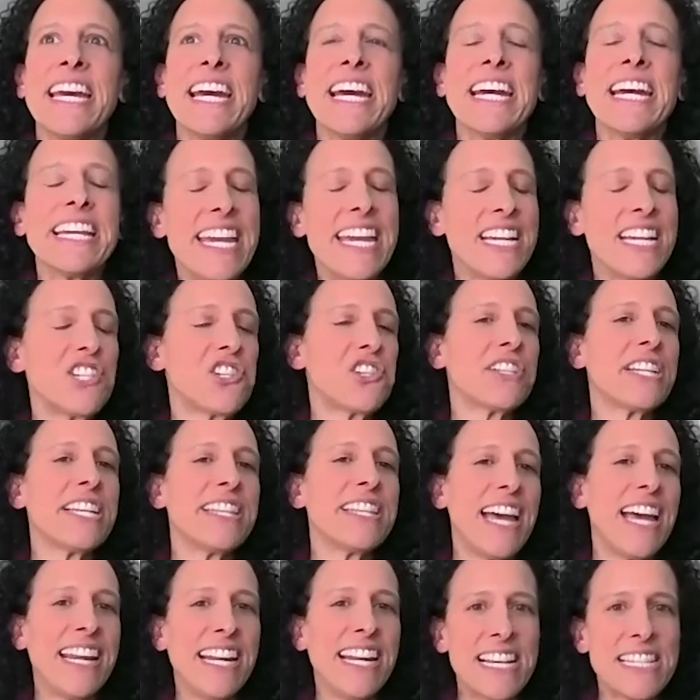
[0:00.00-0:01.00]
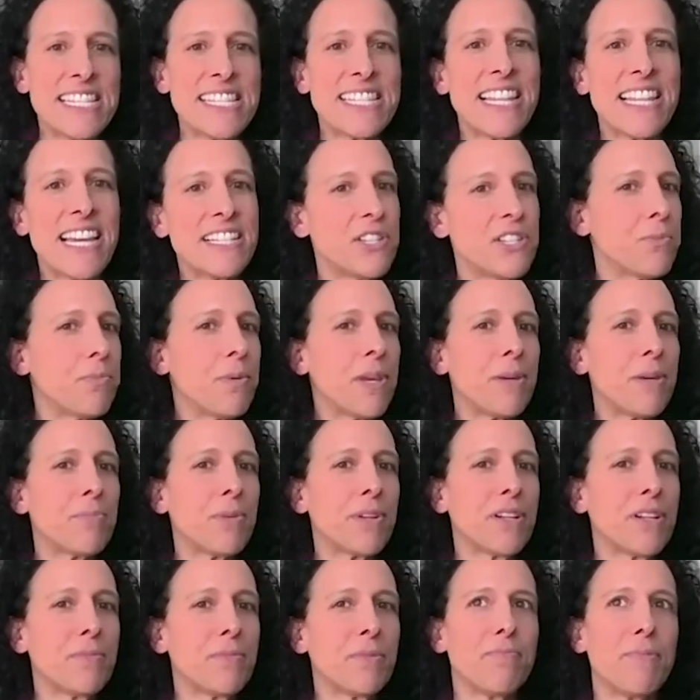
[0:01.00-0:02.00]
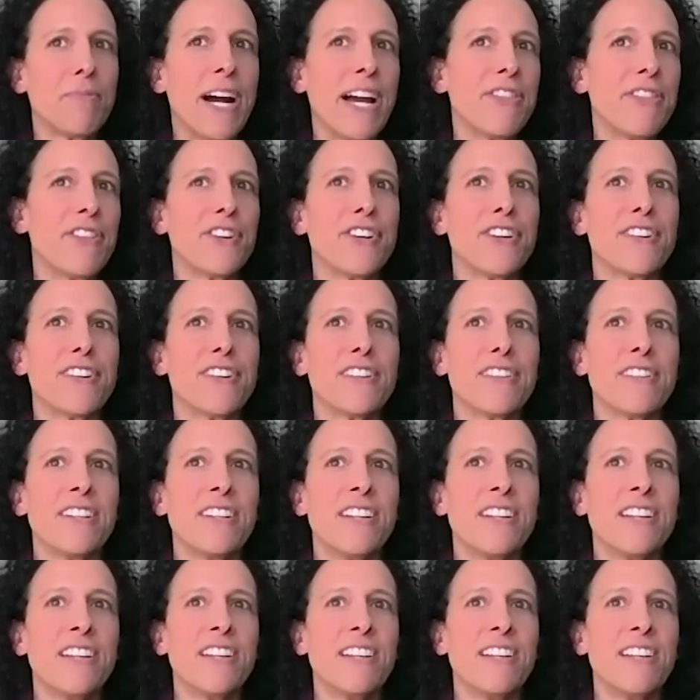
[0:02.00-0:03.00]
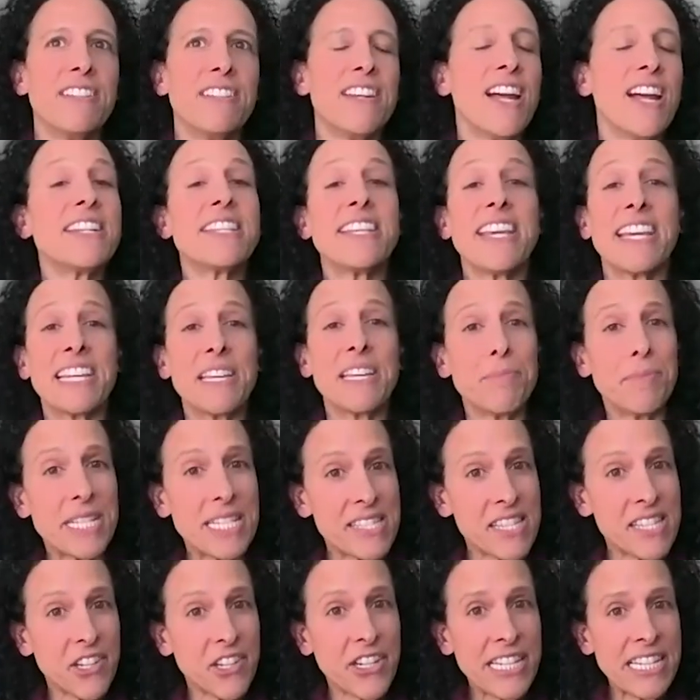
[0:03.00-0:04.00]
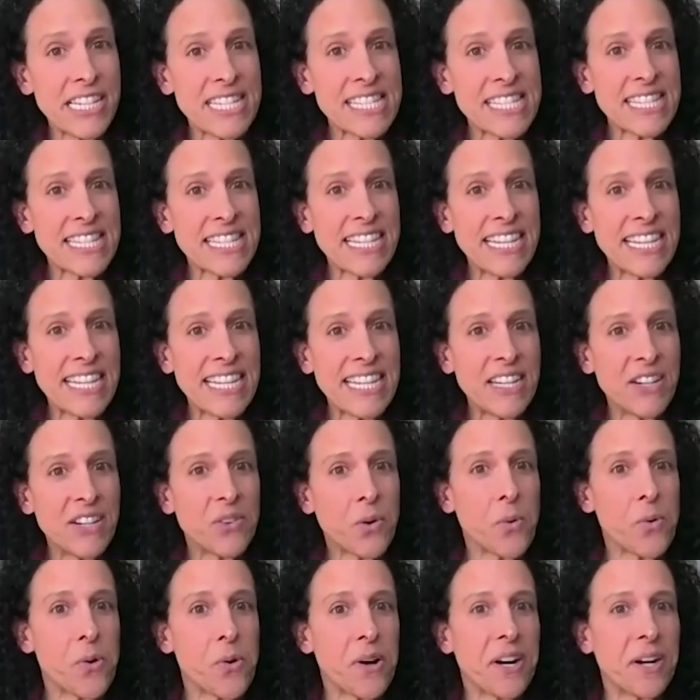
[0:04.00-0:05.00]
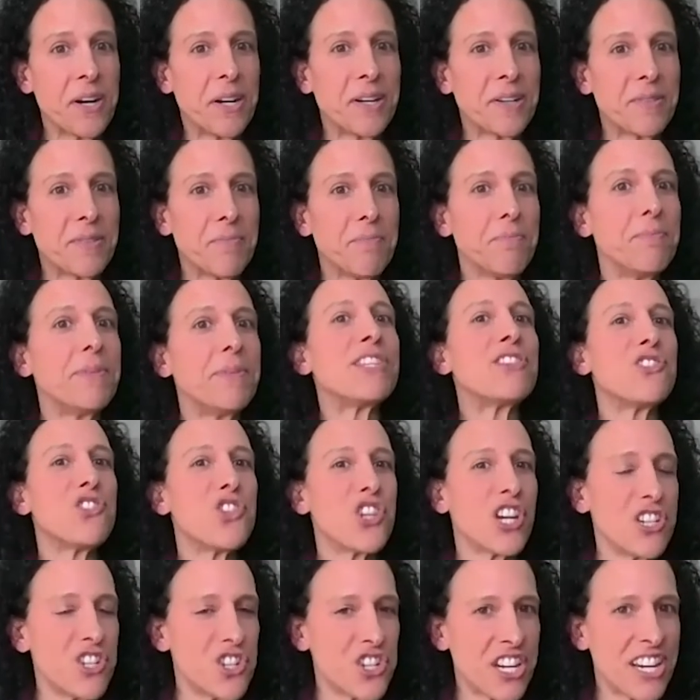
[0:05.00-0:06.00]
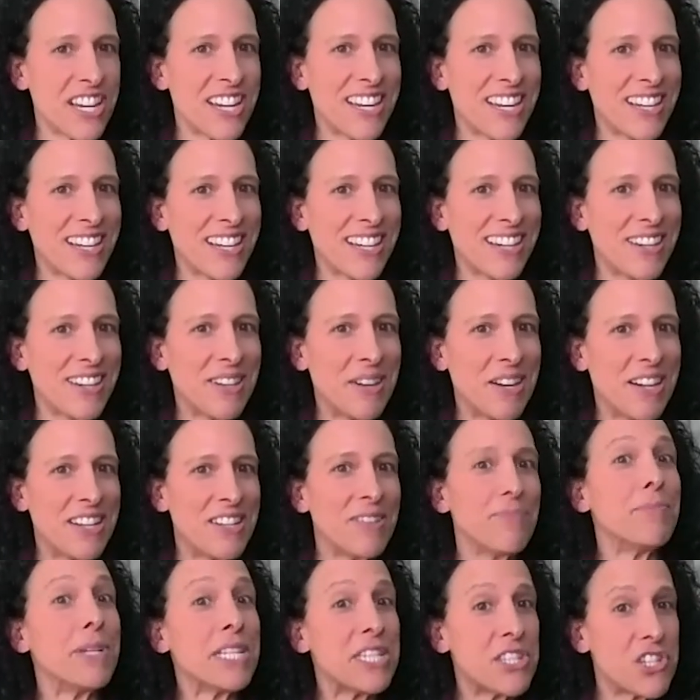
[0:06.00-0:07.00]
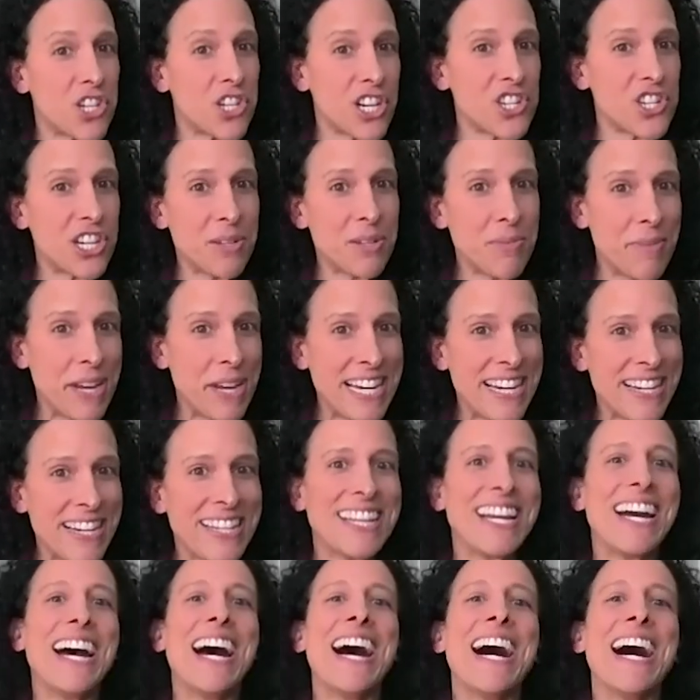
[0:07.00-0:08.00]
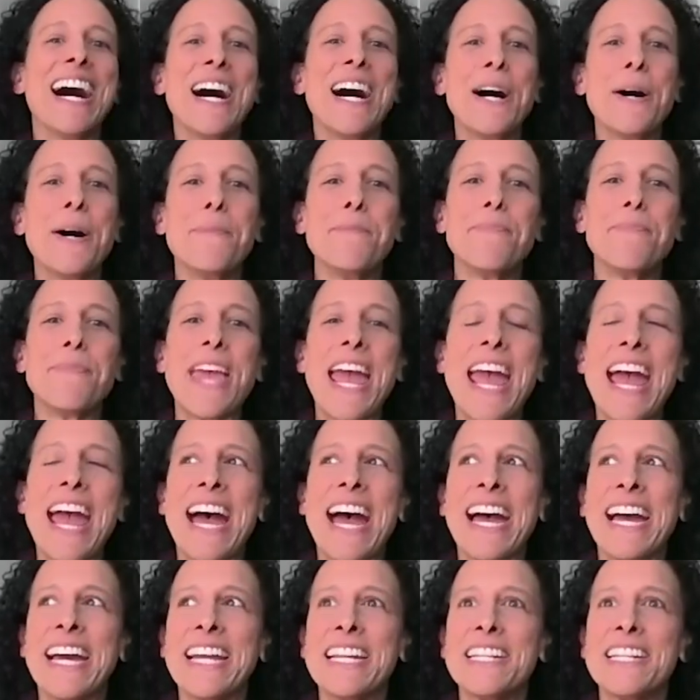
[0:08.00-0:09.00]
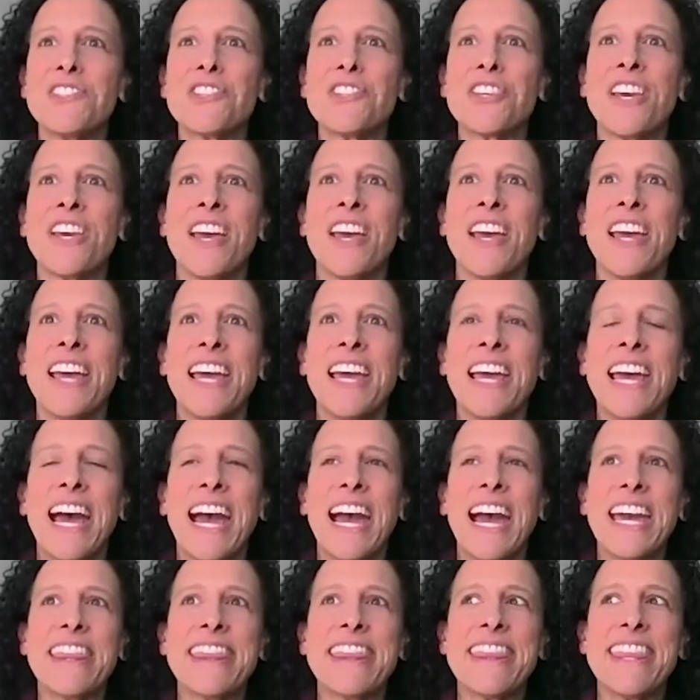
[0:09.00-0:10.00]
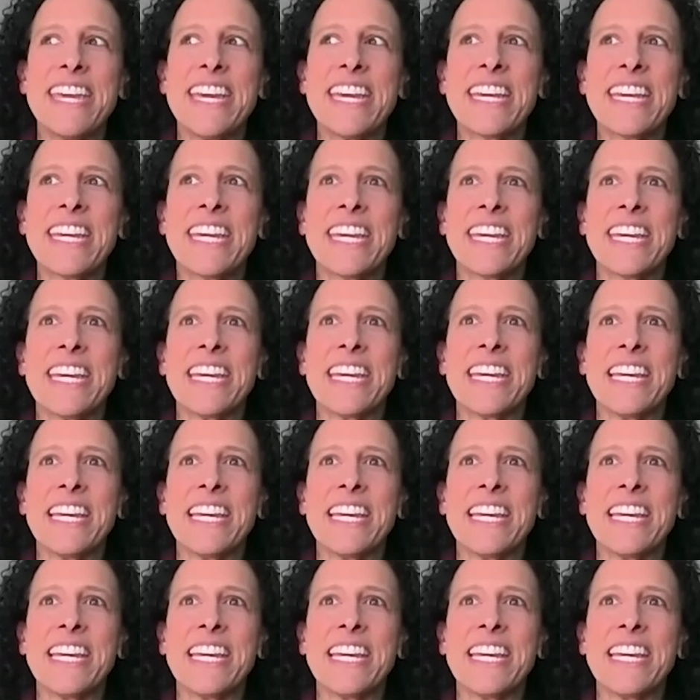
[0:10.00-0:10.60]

occasionally that has led to people either not taking me seriously or misjudging misjudging me um, and i think